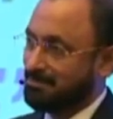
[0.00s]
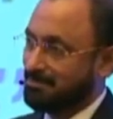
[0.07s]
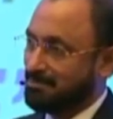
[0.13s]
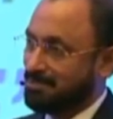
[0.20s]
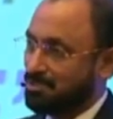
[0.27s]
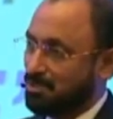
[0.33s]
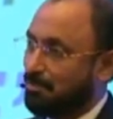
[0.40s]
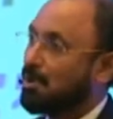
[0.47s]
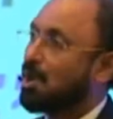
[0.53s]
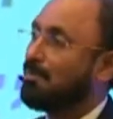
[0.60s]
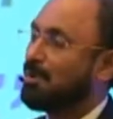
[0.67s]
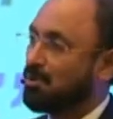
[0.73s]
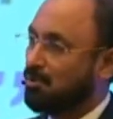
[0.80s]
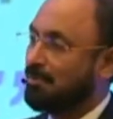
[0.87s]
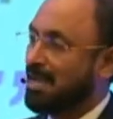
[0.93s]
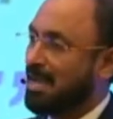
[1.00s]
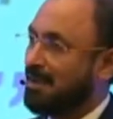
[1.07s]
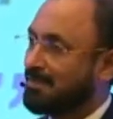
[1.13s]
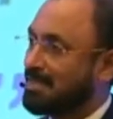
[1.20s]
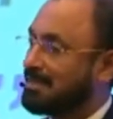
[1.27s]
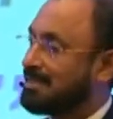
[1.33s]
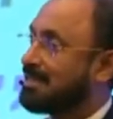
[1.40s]
So probably could be
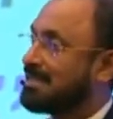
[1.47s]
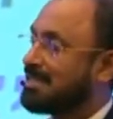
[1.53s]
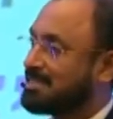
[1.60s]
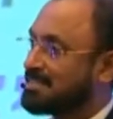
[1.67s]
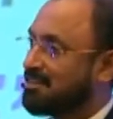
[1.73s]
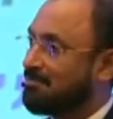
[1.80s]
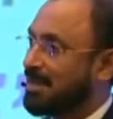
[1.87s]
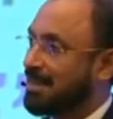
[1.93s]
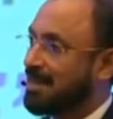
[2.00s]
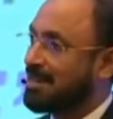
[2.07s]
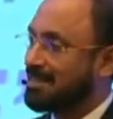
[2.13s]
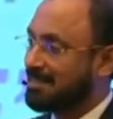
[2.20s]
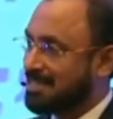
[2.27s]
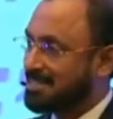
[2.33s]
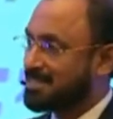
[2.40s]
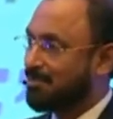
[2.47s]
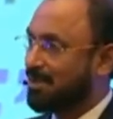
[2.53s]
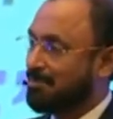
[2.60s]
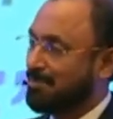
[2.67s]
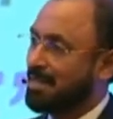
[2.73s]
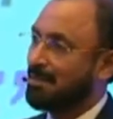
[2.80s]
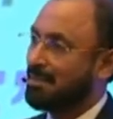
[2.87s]
after 30 years of my career, that's how I
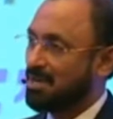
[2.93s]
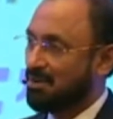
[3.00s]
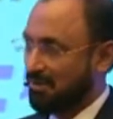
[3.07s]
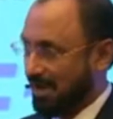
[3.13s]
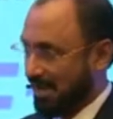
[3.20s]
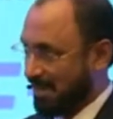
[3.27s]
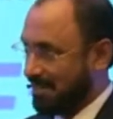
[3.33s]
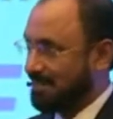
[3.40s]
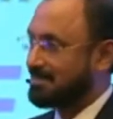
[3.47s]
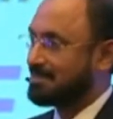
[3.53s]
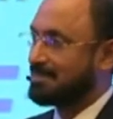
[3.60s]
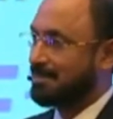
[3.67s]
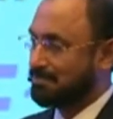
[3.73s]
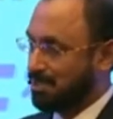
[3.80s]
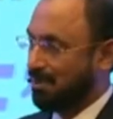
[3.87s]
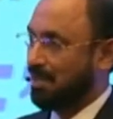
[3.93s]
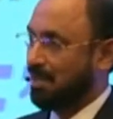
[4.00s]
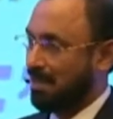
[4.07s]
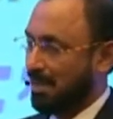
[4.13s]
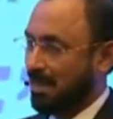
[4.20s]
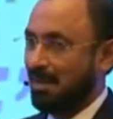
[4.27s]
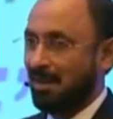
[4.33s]
became a trainer
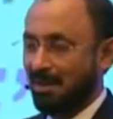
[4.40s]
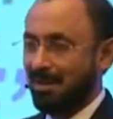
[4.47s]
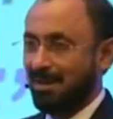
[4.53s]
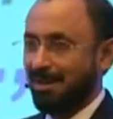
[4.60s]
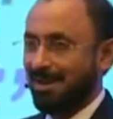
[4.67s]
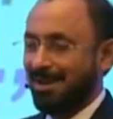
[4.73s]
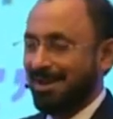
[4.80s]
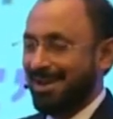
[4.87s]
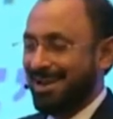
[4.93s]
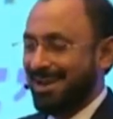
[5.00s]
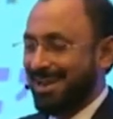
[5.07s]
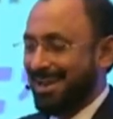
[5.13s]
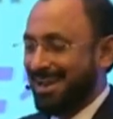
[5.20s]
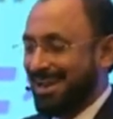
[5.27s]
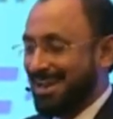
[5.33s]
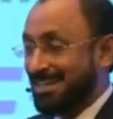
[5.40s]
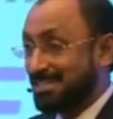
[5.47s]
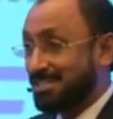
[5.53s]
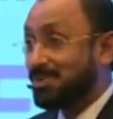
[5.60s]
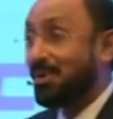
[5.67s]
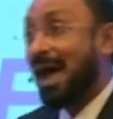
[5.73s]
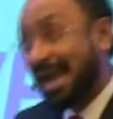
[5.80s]
subsequently.
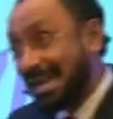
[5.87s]
So I